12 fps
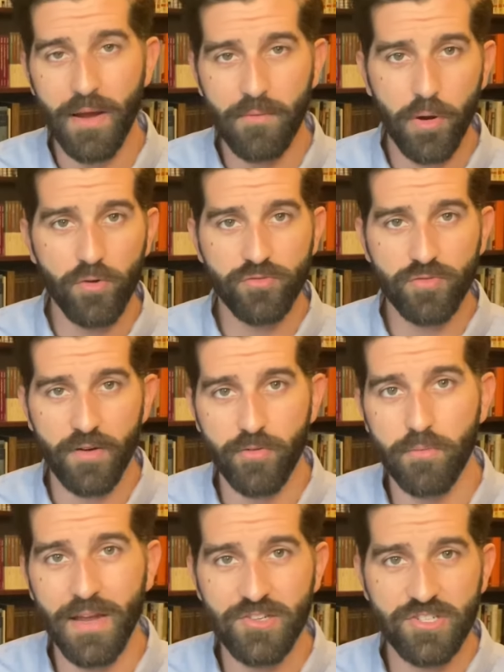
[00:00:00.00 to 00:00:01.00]
post
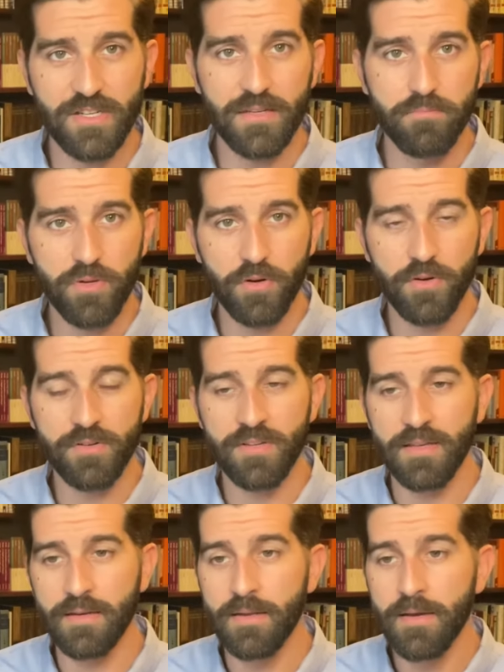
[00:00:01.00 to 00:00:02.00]
Reformation and Puritan